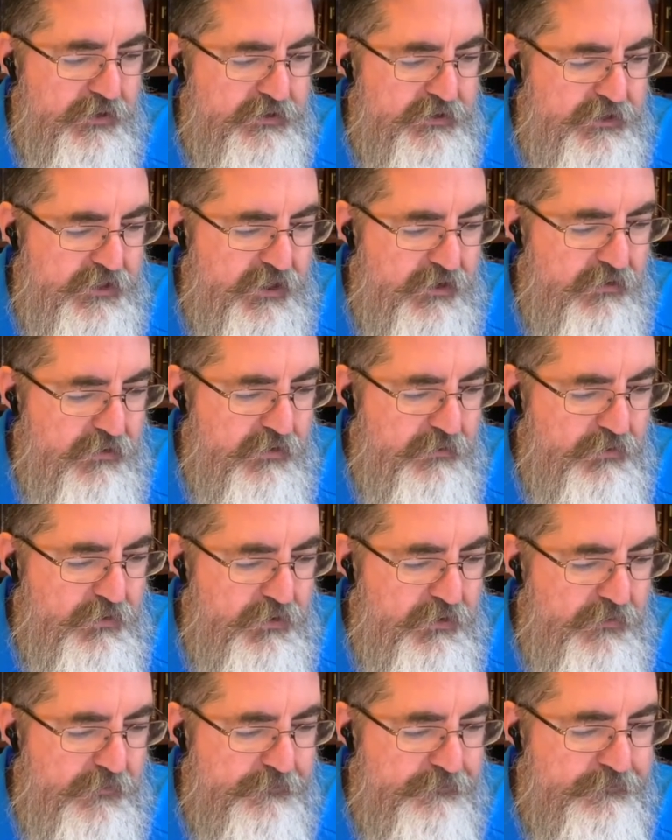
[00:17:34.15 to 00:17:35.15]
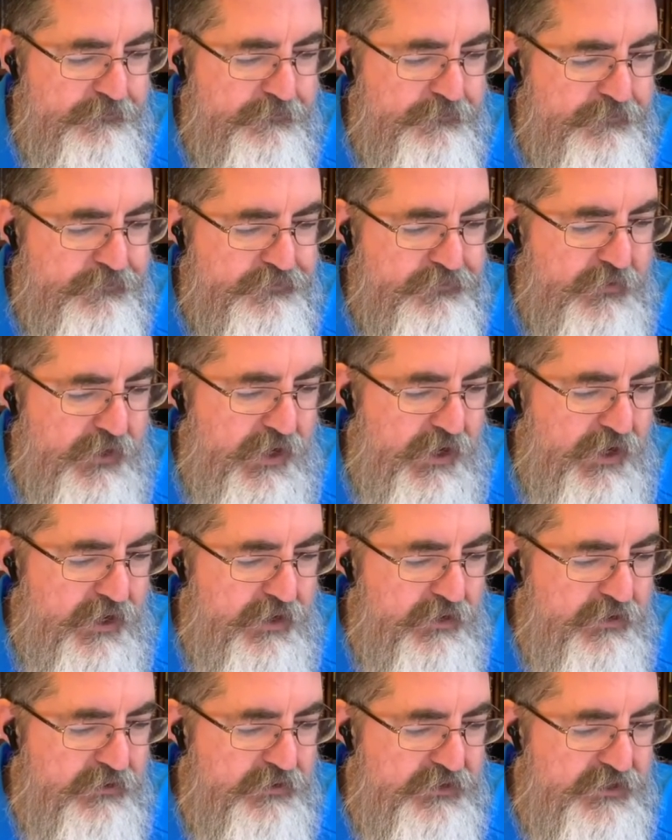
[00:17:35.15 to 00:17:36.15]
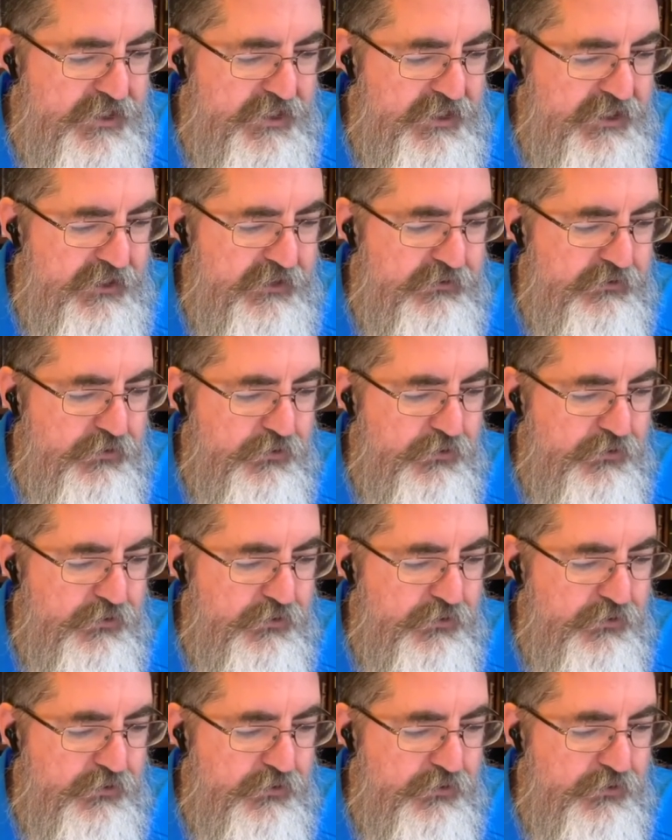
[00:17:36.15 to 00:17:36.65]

terrible, iron teeth